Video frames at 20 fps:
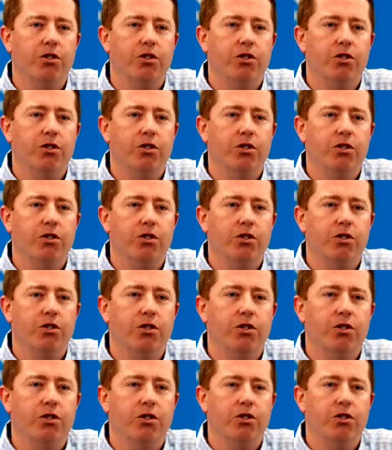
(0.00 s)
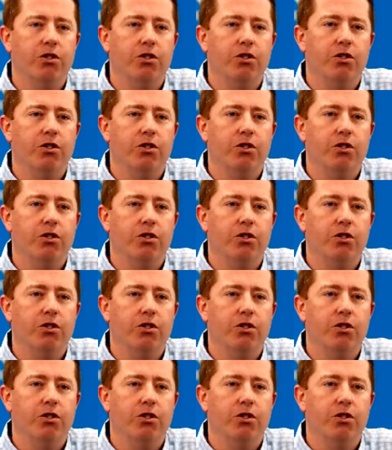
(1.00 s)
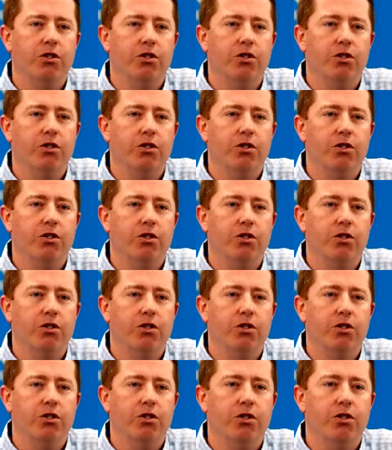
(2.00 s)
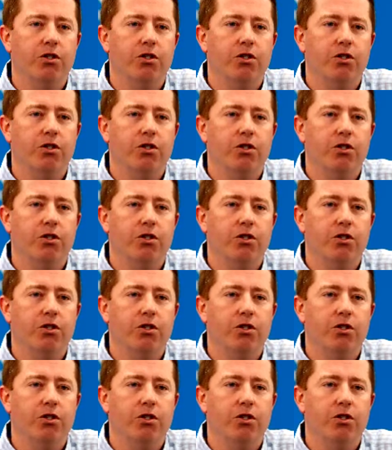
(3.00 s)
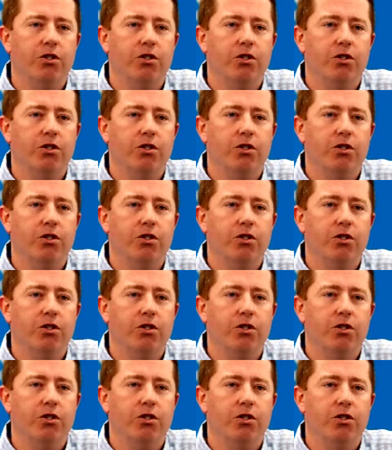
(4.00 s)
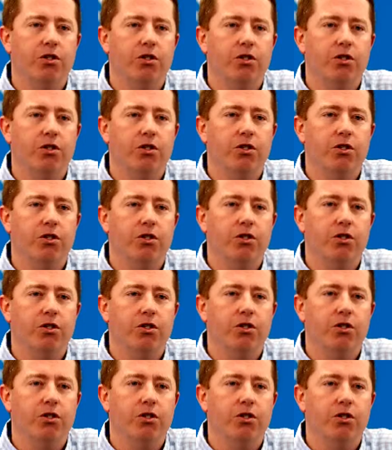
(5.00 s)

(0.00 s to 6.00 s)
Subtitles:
This person isn't speaking.